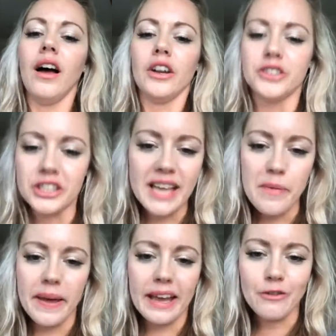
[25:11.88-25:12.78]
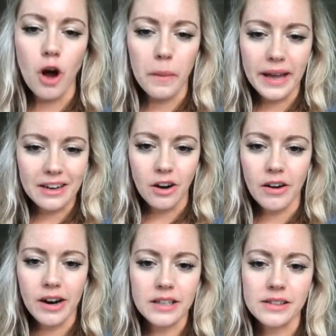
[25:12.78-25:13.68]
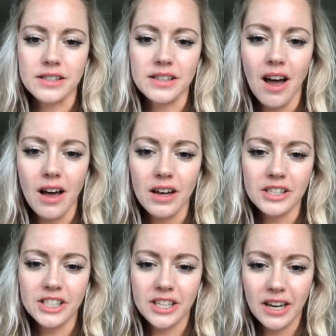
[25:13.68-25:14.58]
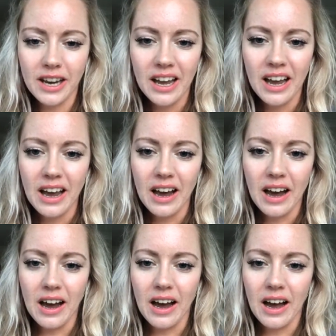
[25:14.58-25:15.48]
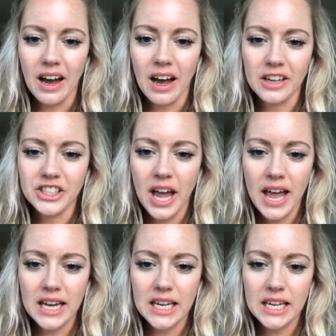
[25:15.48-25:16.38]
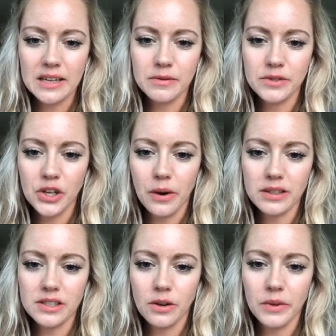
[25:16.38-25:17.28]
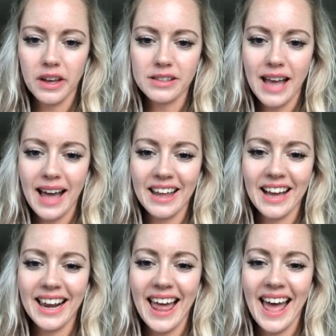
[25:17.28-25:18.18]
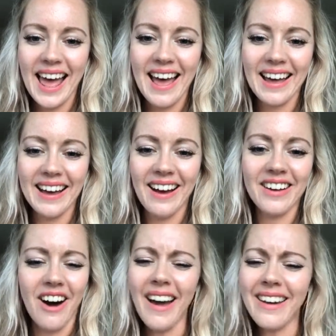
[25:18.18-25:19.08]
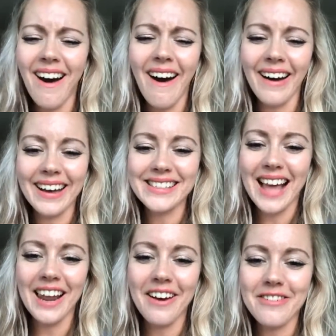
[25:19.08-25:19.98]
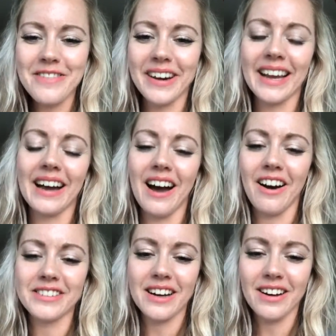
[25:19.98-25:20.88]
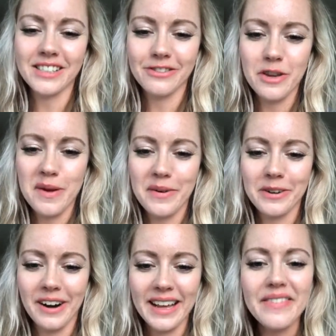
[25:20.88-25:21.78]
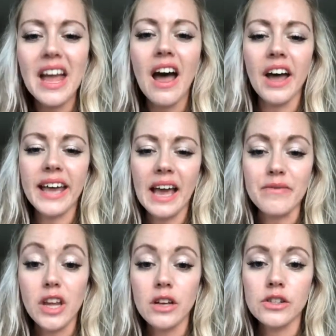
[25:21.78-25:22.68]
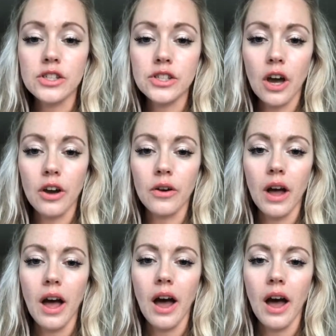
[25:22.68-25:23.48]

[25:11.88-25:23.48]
Giuseppe, Robin, Lawrence, Sarge, James, who else is on with us? Anna, Claire. Hi guys. Hello everybody. I've said hi to a few people already. Okay, so